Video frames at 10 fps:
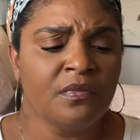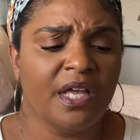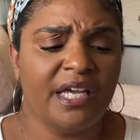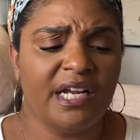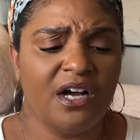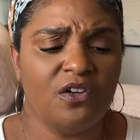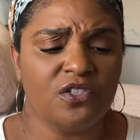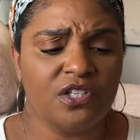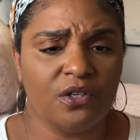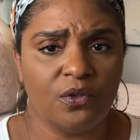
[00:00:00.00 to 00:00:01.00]
And I
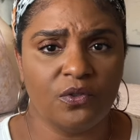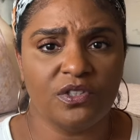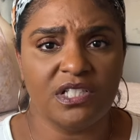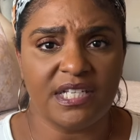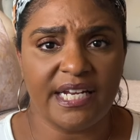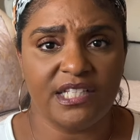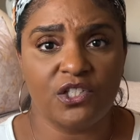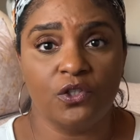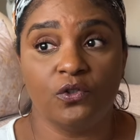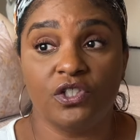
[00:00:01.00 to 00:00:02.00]
also decided
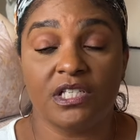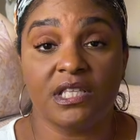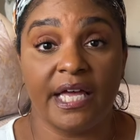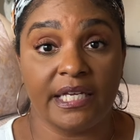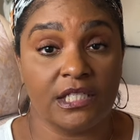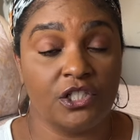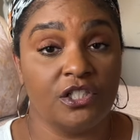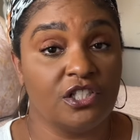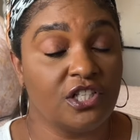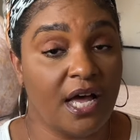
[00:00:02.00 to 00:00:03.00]
to just like
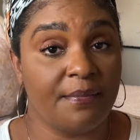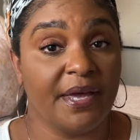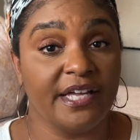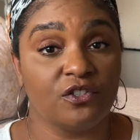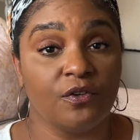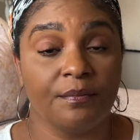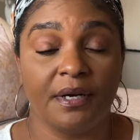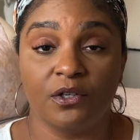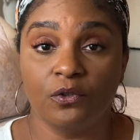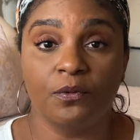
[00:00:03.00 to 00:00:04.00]
stop answering my
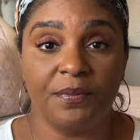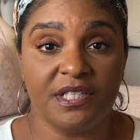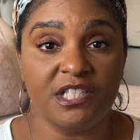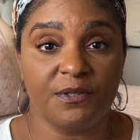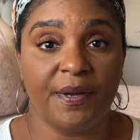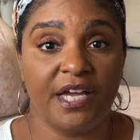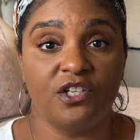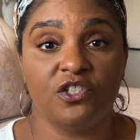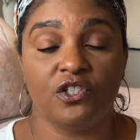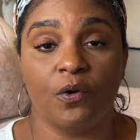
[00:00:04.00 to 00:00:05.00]
Google business page.
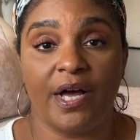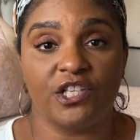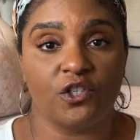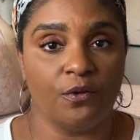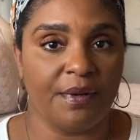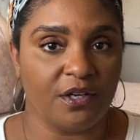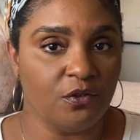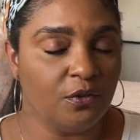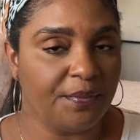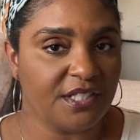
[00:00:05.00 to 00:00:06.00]
So I sold my
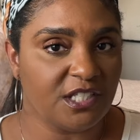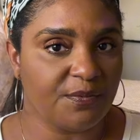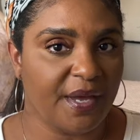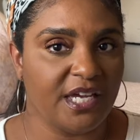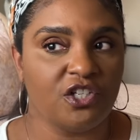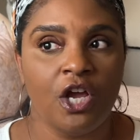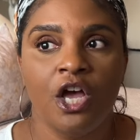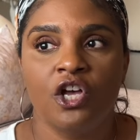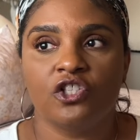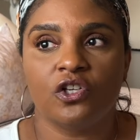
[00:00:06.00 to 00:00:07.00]
Google business page.
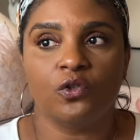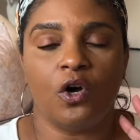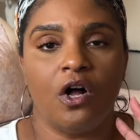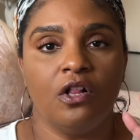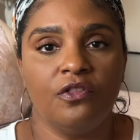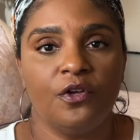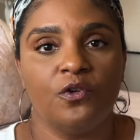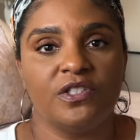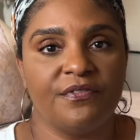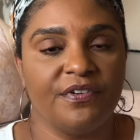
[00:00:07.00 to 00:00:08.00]
So all
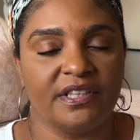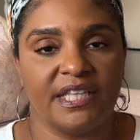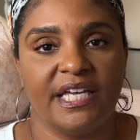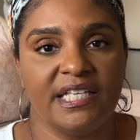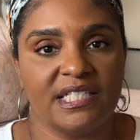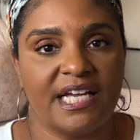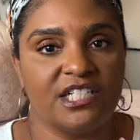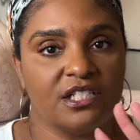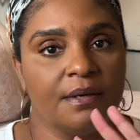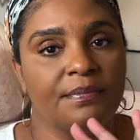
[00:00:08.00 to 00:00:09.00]
those different things, I
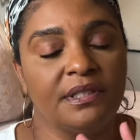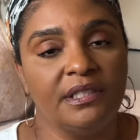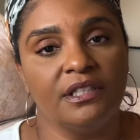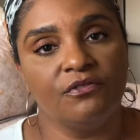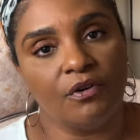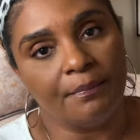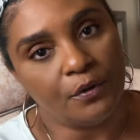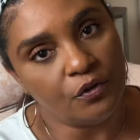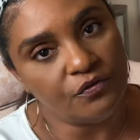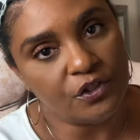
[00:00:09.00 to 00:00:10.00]
just completely
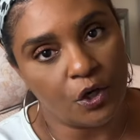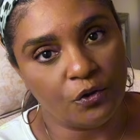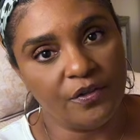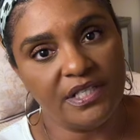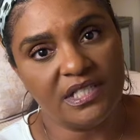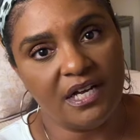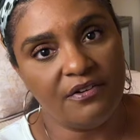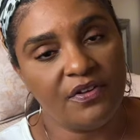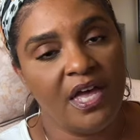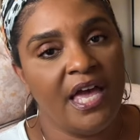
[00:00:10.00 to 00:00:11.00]
removed notary
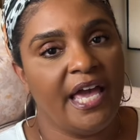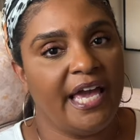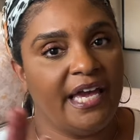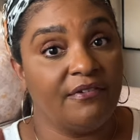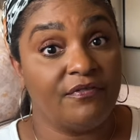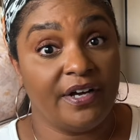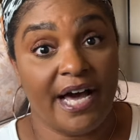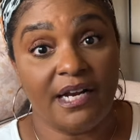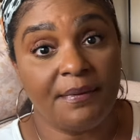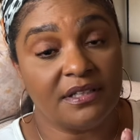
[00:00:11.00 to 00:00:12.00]
stuff and
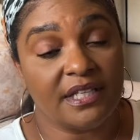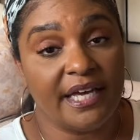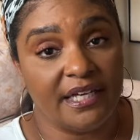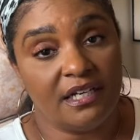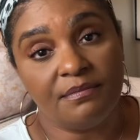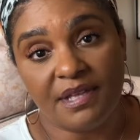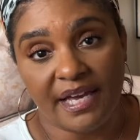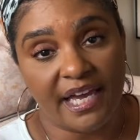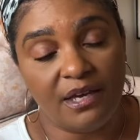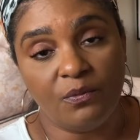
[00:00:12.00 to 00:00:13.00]
forgot about the income that
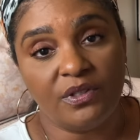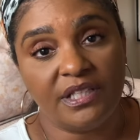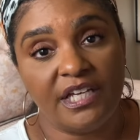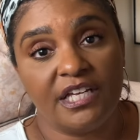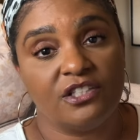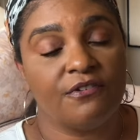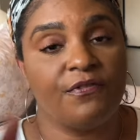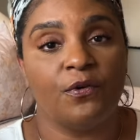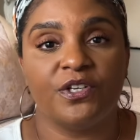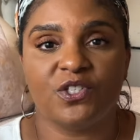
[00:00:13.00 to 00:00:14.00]
came with it to
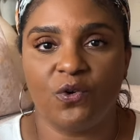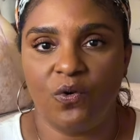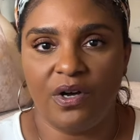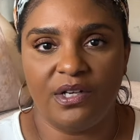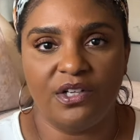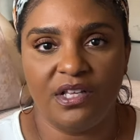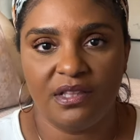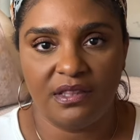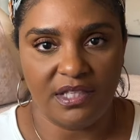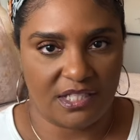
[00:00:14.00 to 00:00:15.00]
focus on
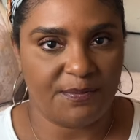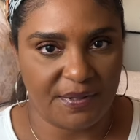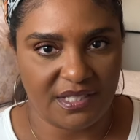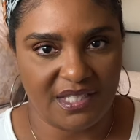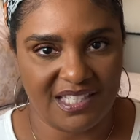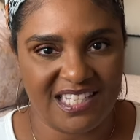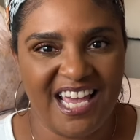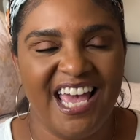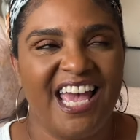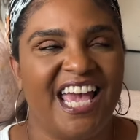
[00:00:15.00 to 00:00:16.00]
this business.
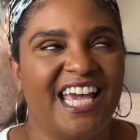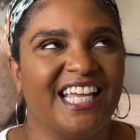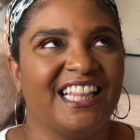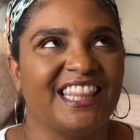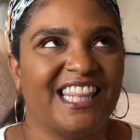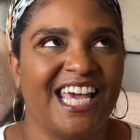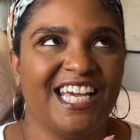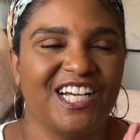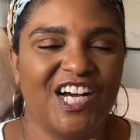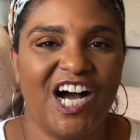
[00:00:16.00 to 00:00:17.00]
And
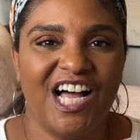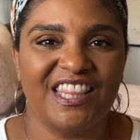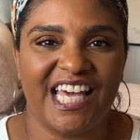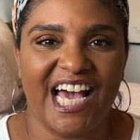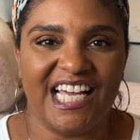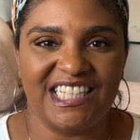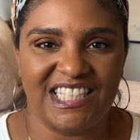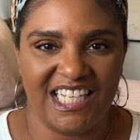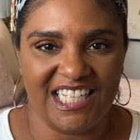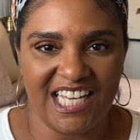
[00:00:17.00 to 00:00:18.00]
thank God that I
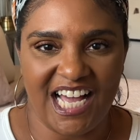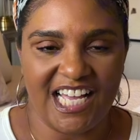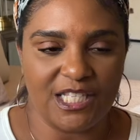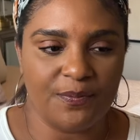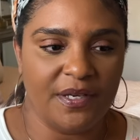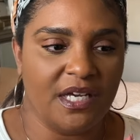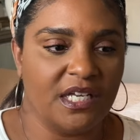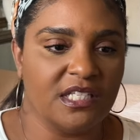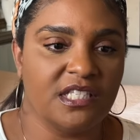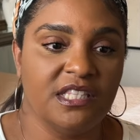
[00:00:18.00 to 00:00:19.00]
did, guys,
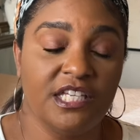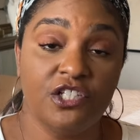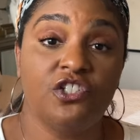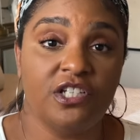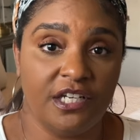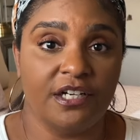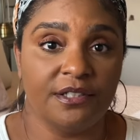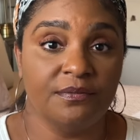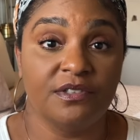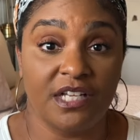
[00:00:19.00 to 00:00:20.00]
because this
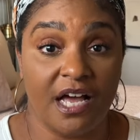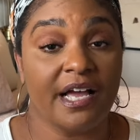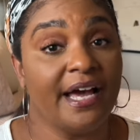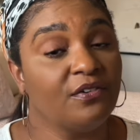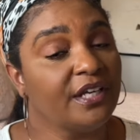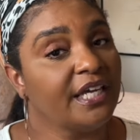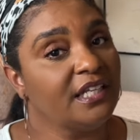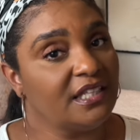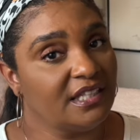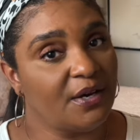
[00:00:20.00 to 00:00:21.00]
year, not counting
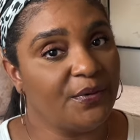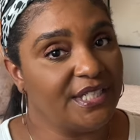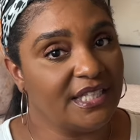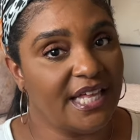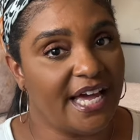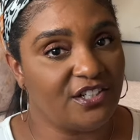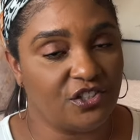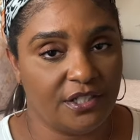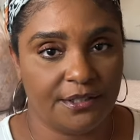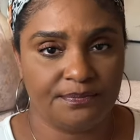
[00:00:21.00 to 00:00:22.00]
anything that we did last
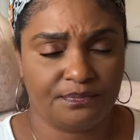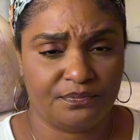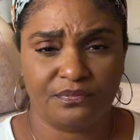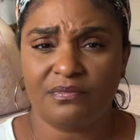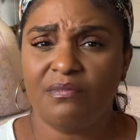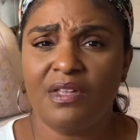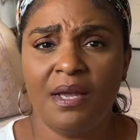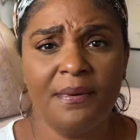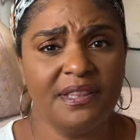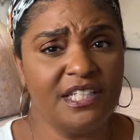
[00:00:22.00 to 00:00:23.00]
year,
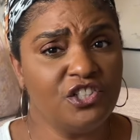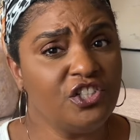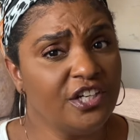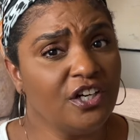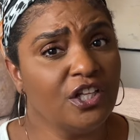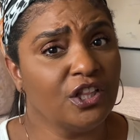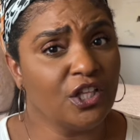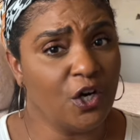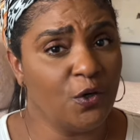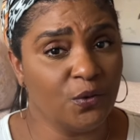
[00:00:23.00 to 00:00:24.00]
but this year
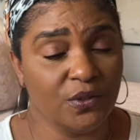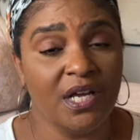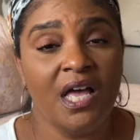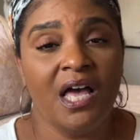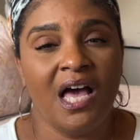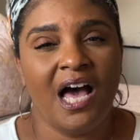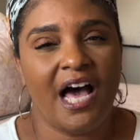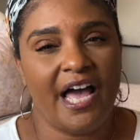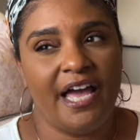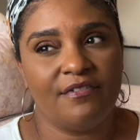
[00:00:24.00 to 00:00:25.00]
alone,
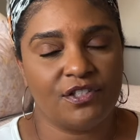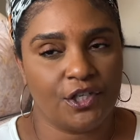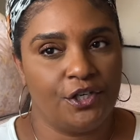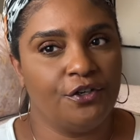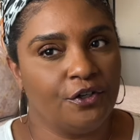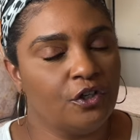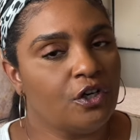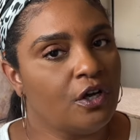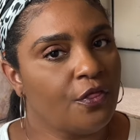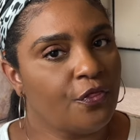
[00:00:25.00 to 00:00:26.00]
I have secured
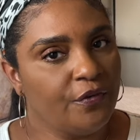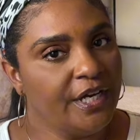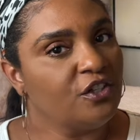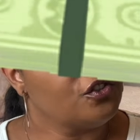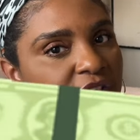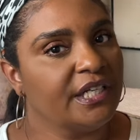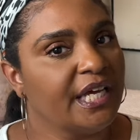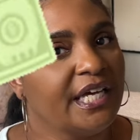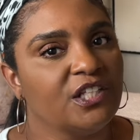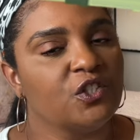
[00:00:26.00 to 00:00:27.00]

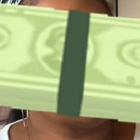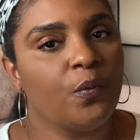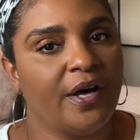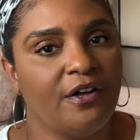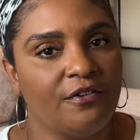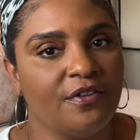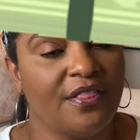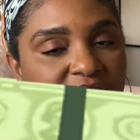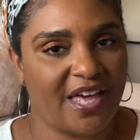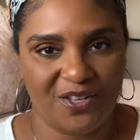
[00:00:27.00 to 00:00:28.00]

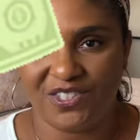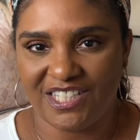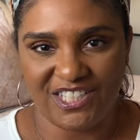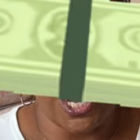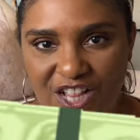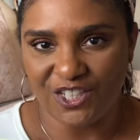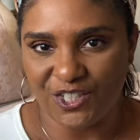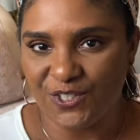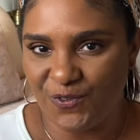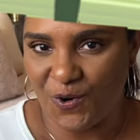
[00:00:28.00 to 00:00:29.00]

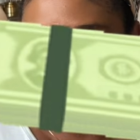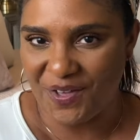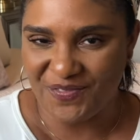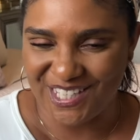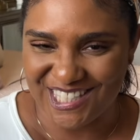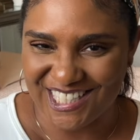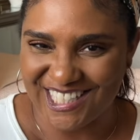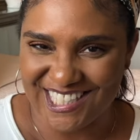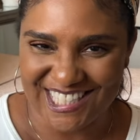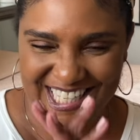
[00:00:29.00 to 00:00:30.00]
$312,000 for my
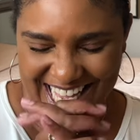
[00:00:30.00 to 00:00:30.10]
business.